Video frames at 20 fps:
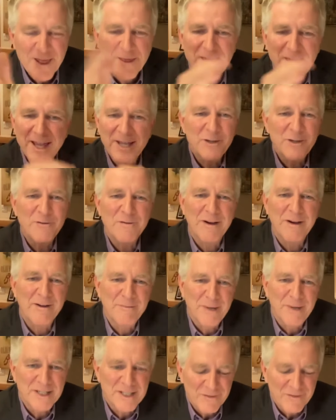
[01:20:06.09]
Thank you very
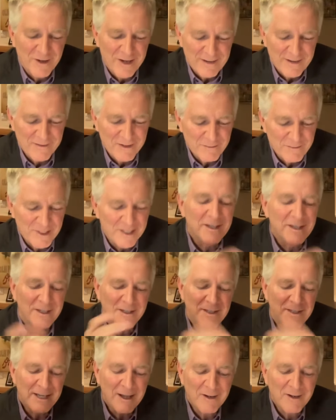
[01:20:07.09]
much for having me.
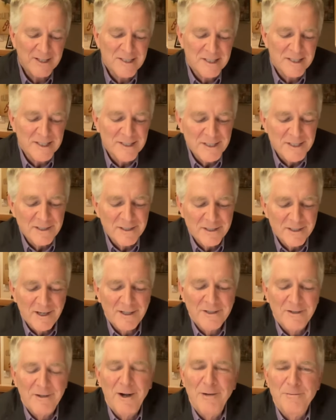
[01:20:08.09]
Now let's listen to
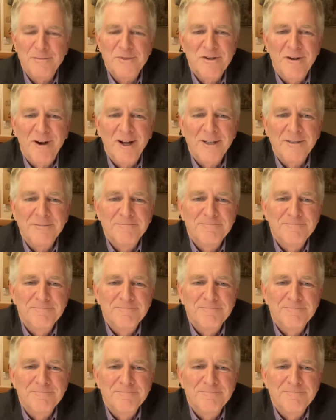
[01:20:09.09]
Dr. Armstrong.